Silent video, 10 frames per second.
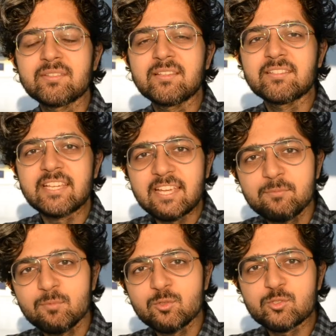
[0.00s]
The
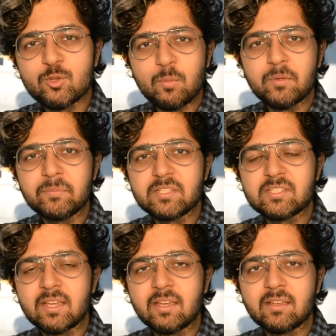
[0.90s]
second most common
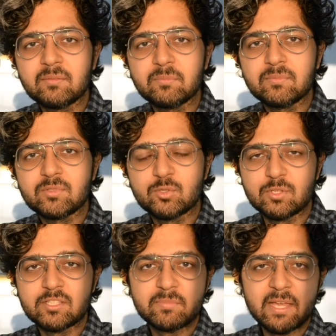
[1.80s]
mistake
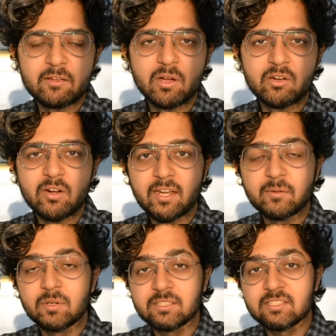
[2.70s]
students make while
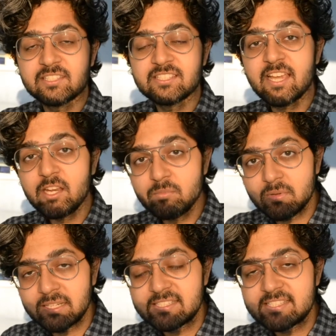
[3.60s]
writing personal
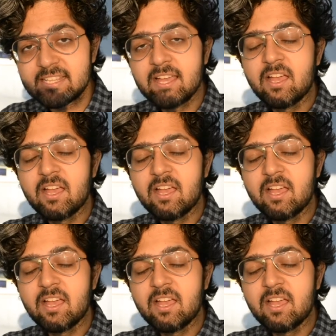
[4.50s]
statements